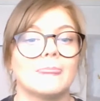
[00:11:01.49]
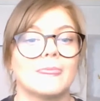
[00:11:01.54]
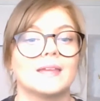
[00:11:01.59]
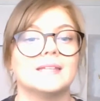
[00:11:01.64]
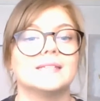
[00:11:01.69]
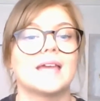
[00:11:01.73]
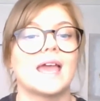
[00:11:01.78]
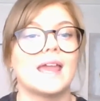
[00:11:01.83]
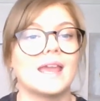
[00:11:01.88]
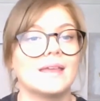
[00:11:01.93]

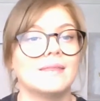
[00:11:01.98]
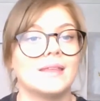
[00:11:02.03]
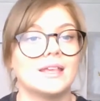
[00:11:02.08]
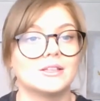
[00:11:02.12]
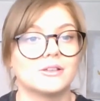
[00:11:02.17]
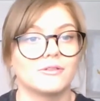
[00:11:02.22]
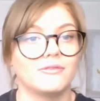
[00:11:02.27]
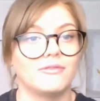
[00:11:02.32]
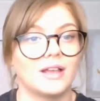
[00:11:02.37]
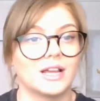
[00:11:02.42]
and taking
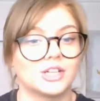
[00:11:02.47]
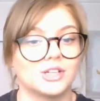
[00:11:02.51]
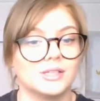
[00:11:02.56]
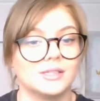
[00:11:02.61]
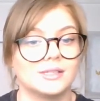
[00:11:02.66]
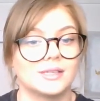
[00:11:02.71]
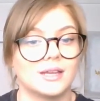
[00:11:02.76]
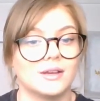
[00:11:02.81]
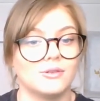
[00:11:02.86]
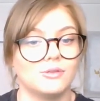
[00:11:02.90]
these reflection
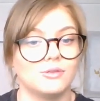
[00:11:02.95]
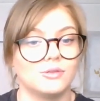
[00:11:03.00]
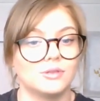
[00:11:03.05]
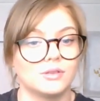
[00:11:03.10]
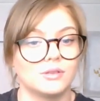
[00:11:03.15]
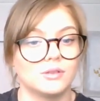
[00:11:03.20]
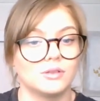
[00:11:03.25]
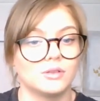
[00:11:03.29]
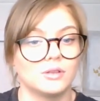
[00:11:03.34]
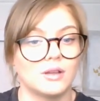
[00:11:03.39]

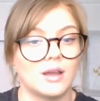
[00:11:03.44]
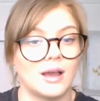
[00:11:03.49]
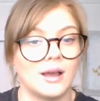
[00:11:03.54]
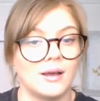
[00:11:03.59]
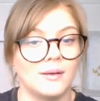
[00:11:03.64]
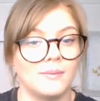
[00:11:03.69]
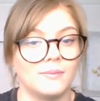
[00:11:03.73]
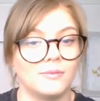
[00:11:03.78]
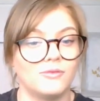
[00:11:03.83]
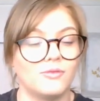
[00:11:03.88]
skills
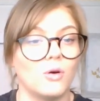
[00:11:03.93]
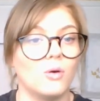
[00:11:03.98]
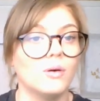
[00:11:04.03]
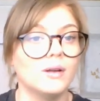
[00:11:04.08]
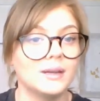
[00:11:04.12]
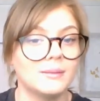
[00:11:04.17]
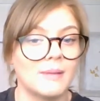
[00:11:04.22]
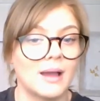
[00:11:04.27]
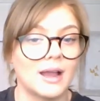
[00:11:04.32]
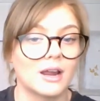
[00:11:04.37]

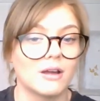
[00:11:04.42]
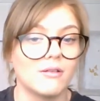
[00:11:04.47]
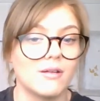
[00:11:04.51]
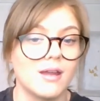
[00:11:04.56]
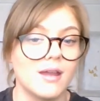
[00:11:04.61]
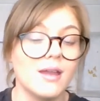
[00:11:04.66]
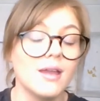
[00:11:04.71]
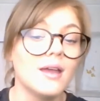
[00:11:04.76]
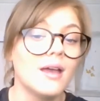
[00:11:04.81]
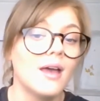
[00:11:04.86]
forward in my
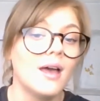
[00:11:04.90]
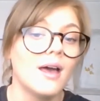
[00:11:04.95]
career,